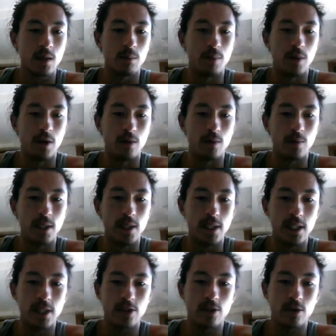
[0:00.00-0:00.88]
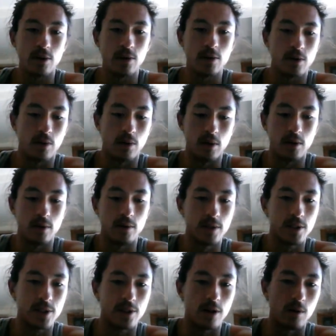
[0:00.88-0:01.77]
But we need to turn the corner
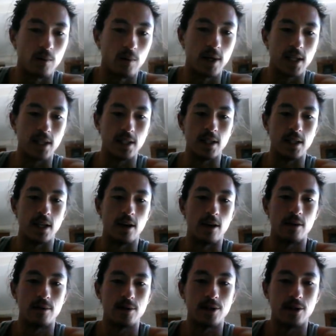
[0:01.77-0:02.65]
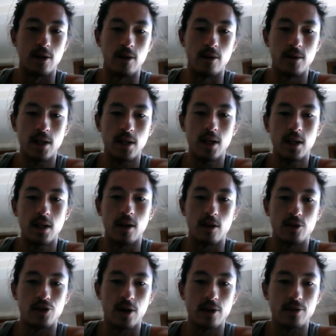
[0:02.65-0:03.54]
and start winning in the air. So
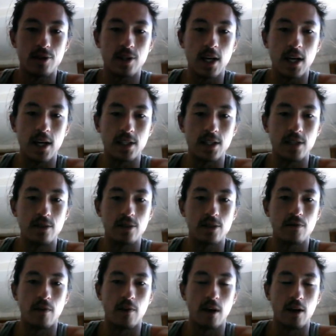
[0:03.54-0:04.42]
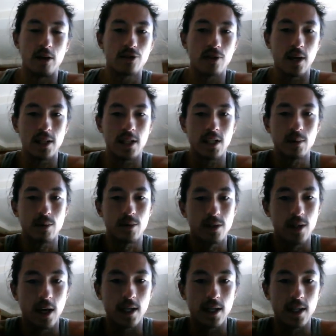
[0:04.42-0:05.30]
our treasure's getting used. Fire Shrine Keeper's
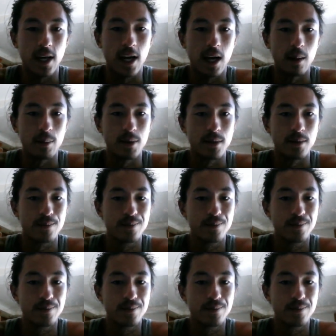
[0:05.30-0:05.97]
not going to happen.